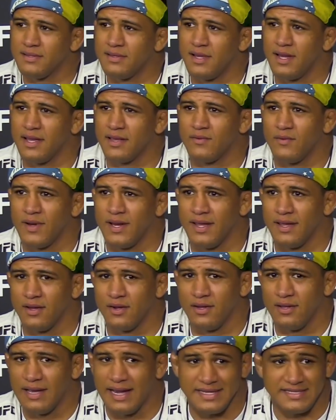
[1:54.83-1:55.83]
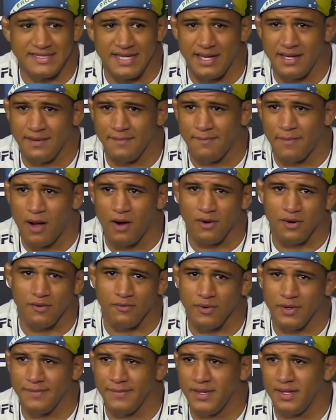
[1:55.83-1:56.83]
like when I, I sign a bout
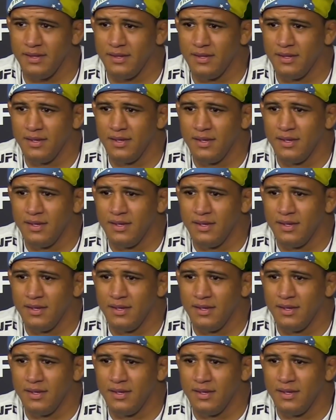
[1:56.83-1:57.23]
agreement,